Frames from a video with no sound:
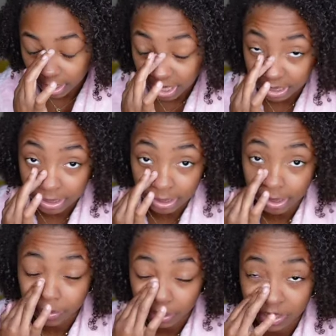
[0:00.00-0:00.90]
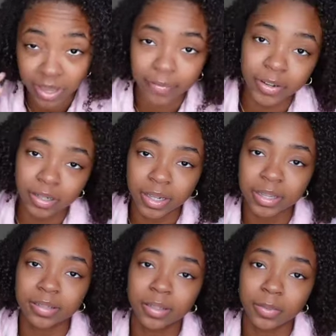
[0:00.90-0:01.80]
Alexa because I have an
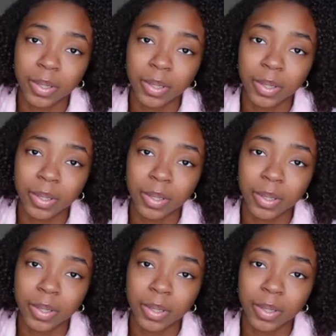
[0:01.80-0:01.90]
Alexa,